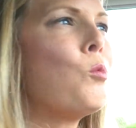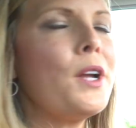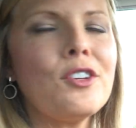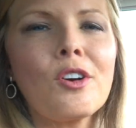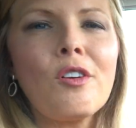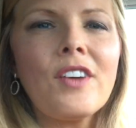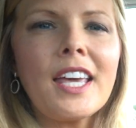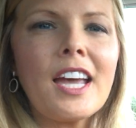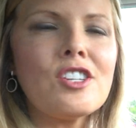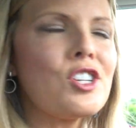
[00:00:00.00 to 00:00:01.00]
when you're on
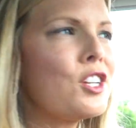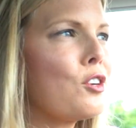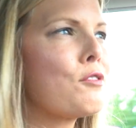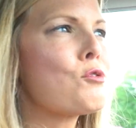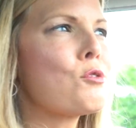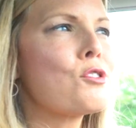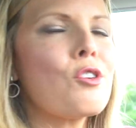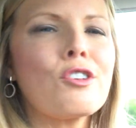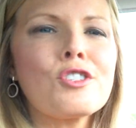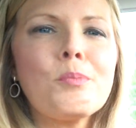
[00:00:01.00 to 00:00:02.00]
vacation in Gulf Shores,
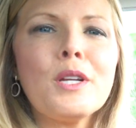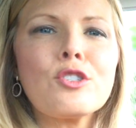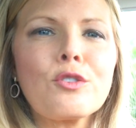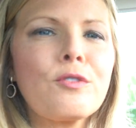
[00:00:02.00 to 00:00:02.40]
Orange Beach, or